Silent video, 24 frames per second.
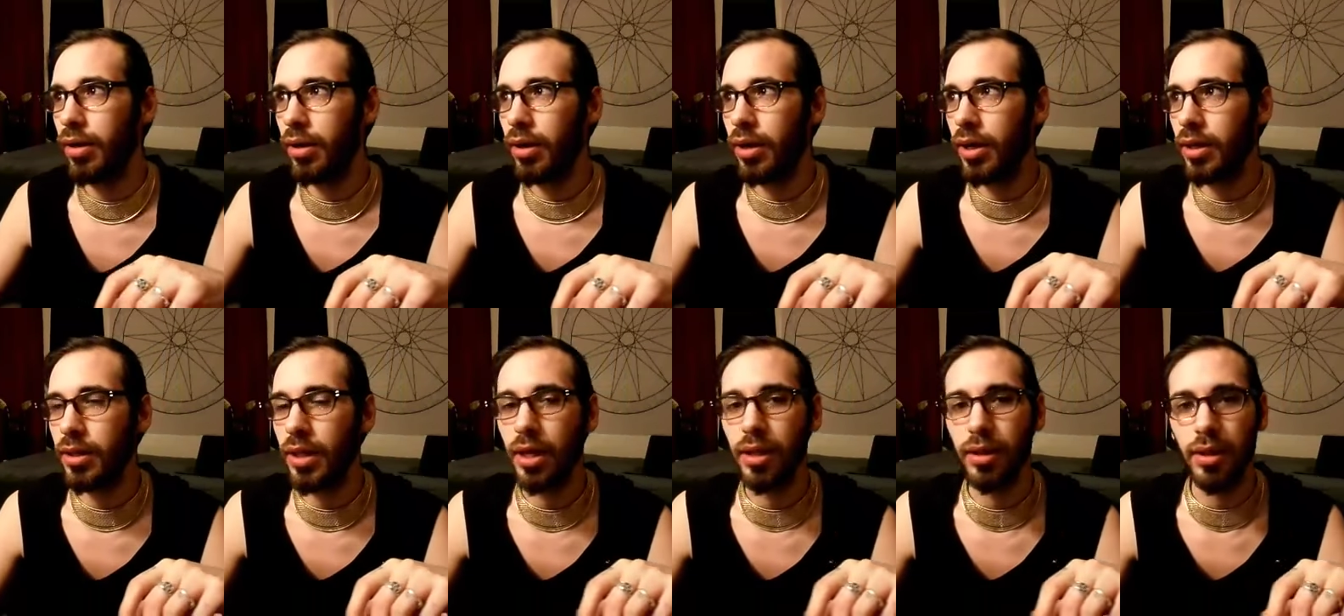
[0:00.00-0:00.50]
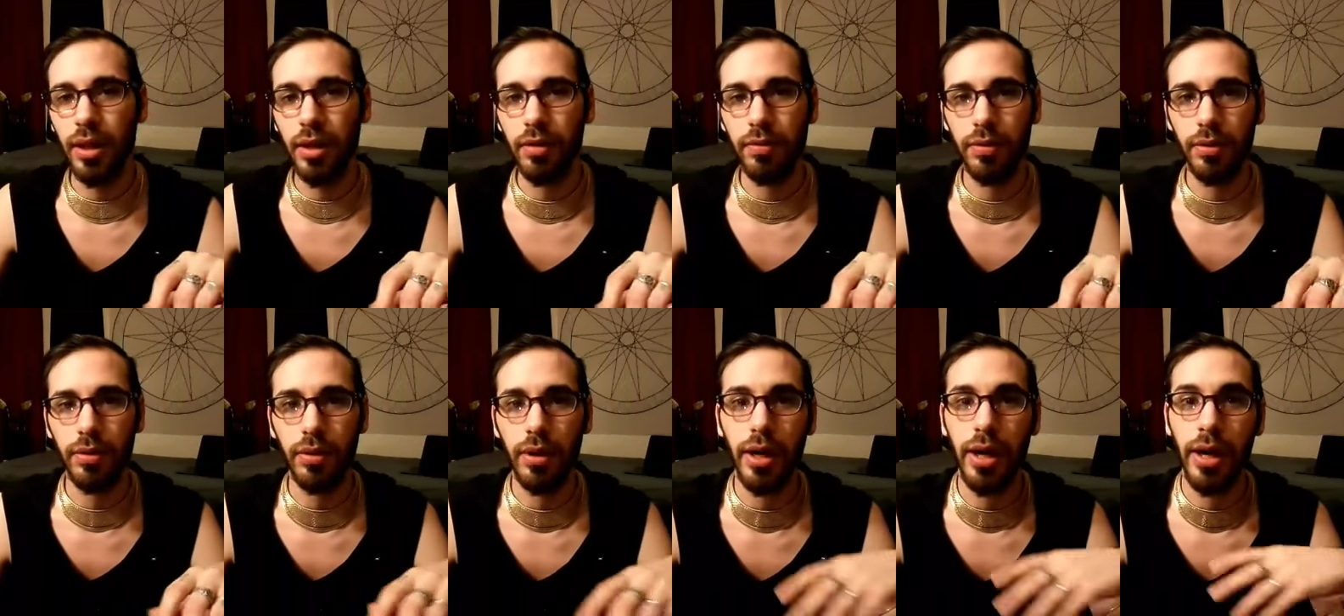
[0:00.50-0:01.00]
at that
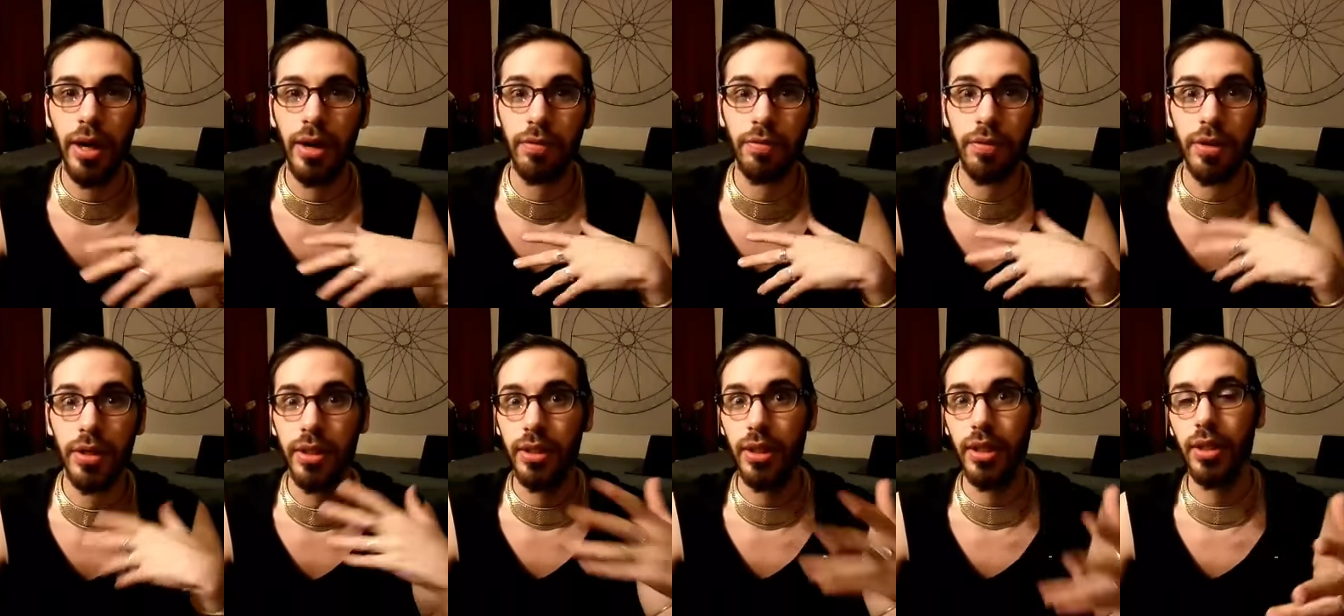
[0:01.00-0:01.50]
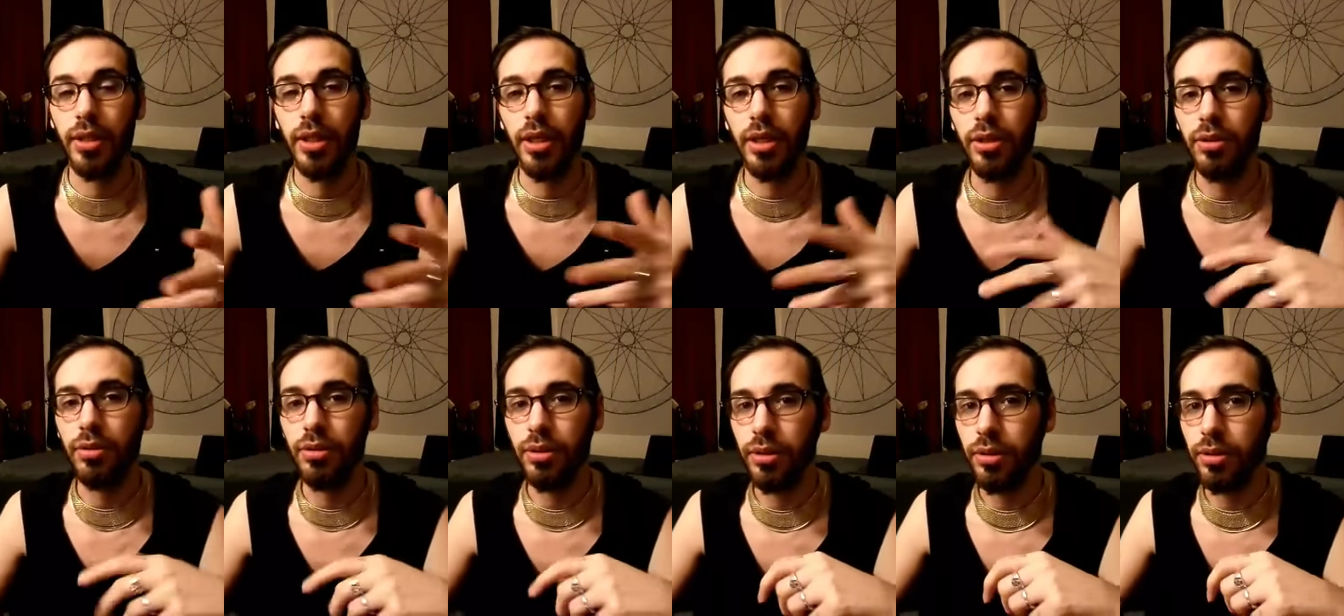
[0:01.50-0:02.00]
level, everything that
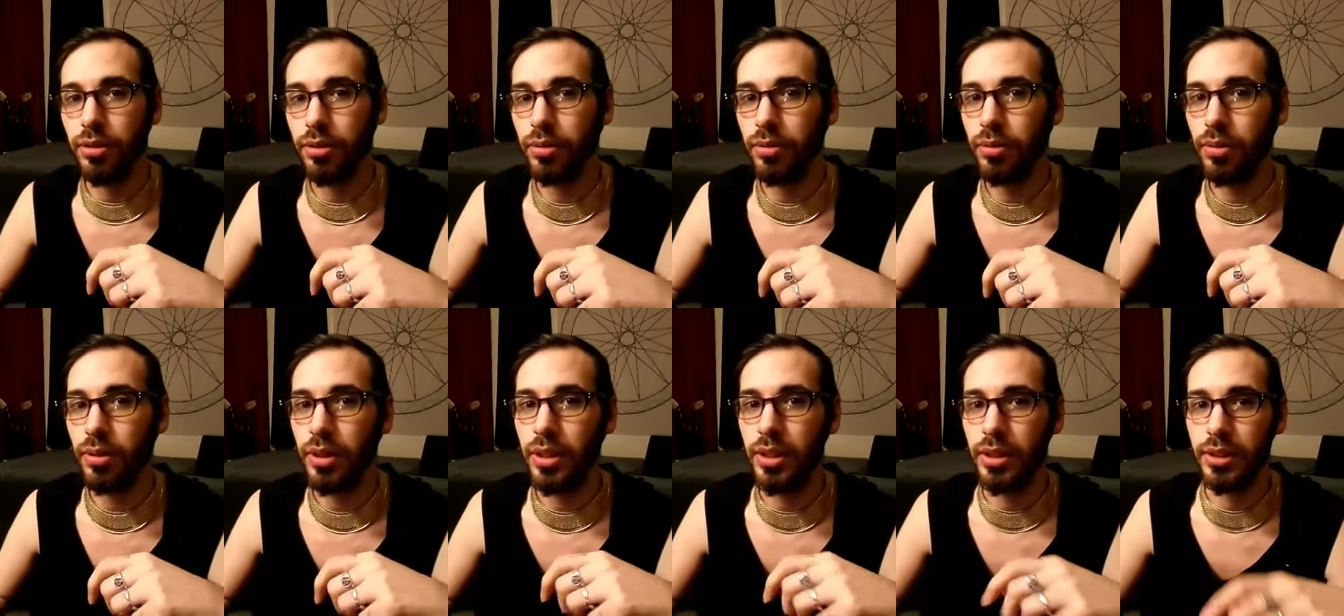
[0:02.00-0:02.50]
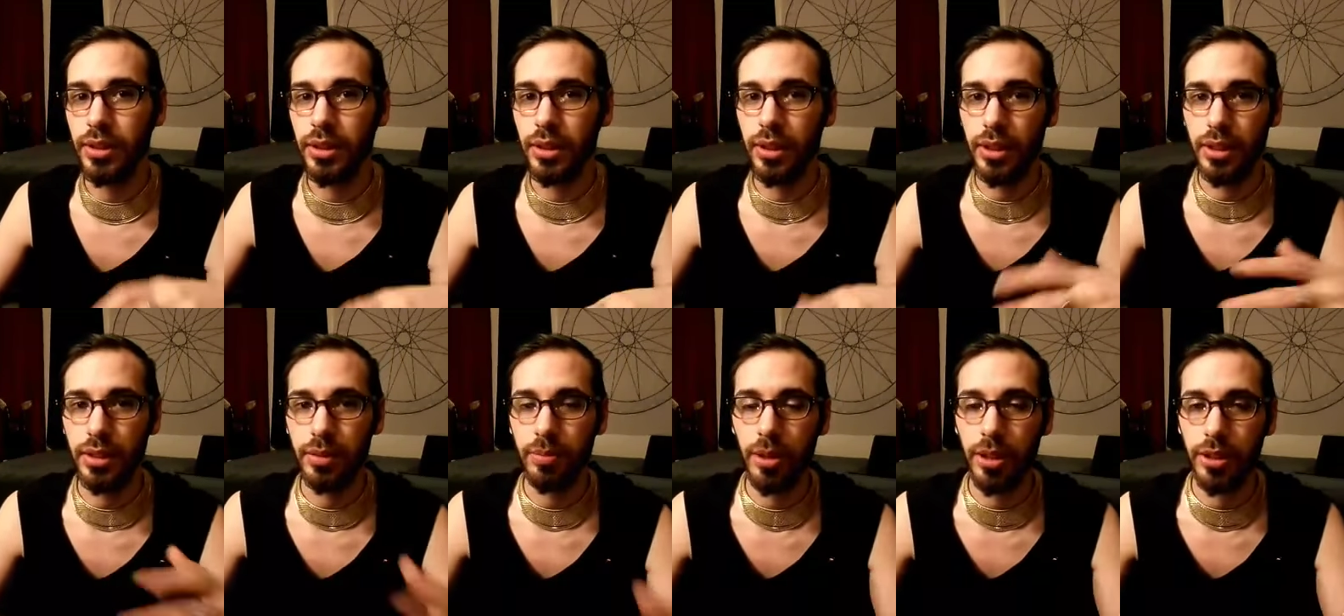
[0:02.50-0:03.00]
you do is an
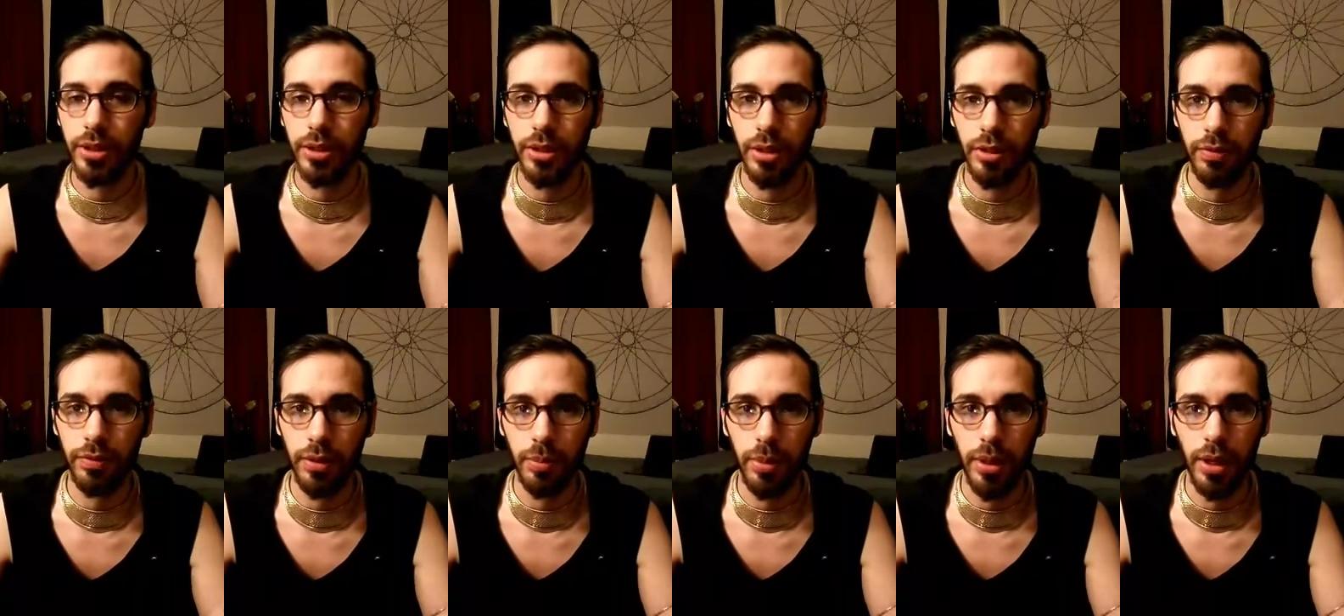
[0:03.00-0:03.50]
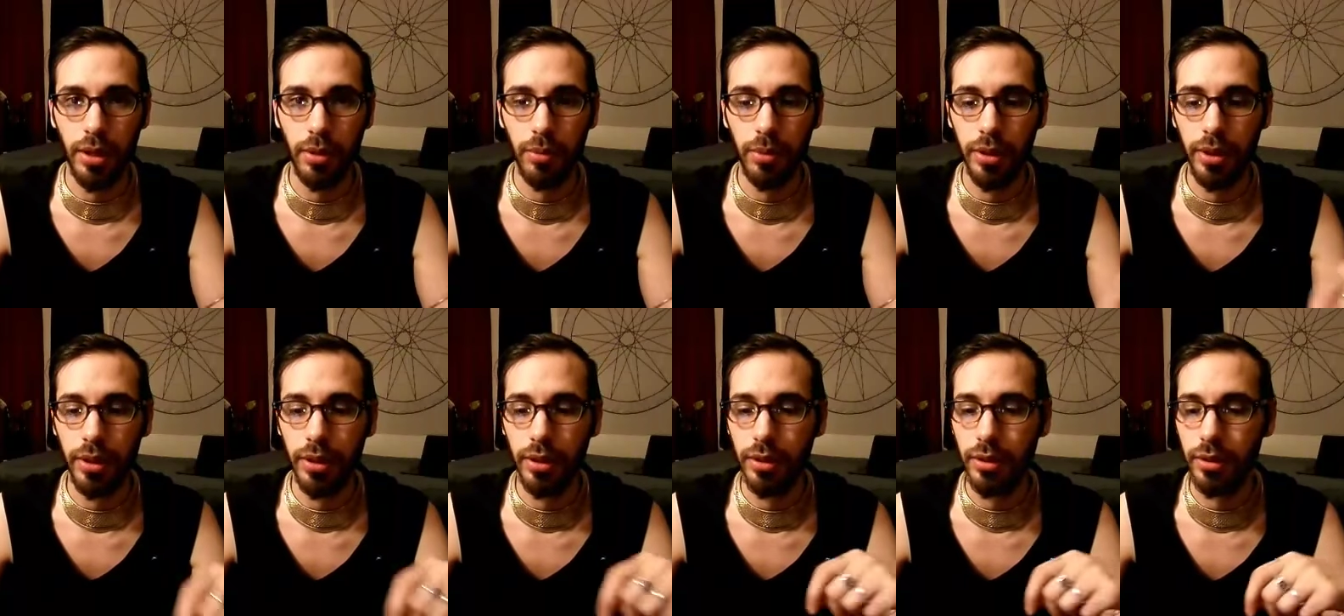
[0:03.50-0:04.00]
expression of your power.
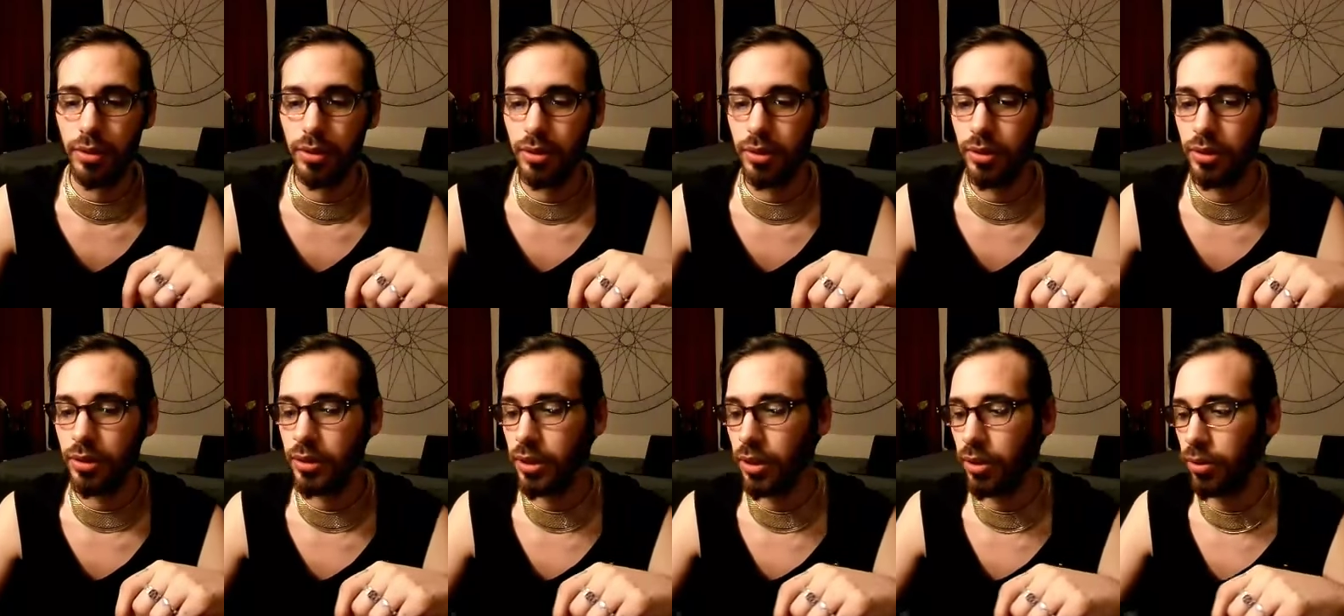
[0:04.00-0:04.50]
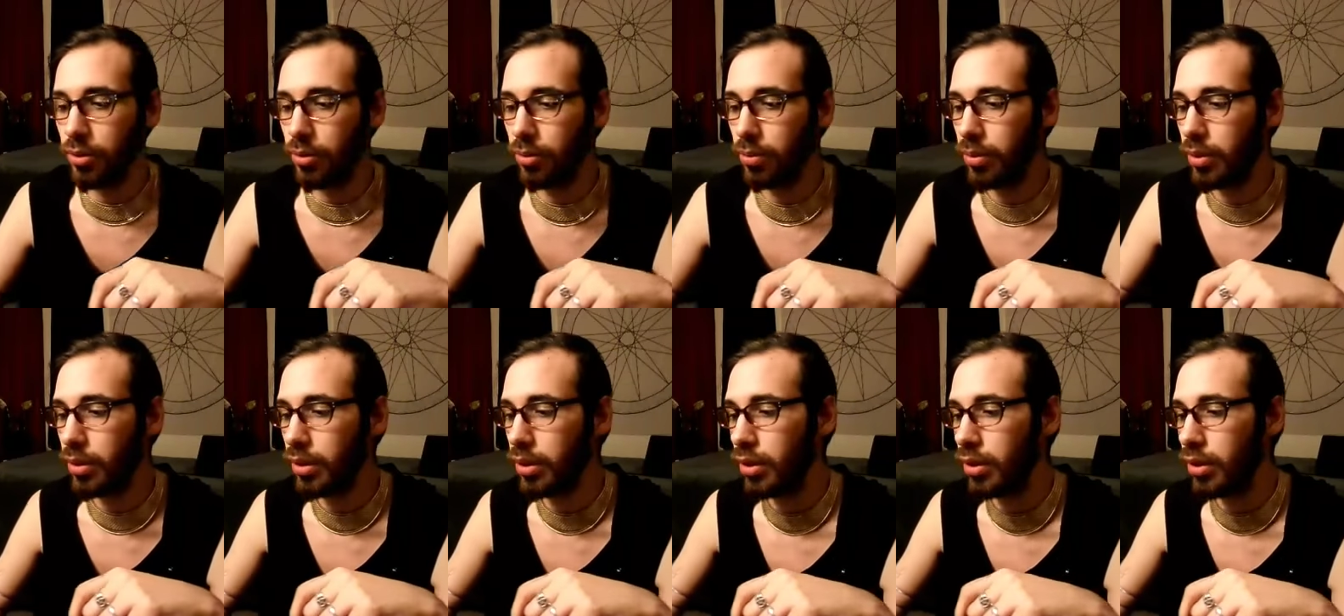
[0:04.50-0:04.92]
So,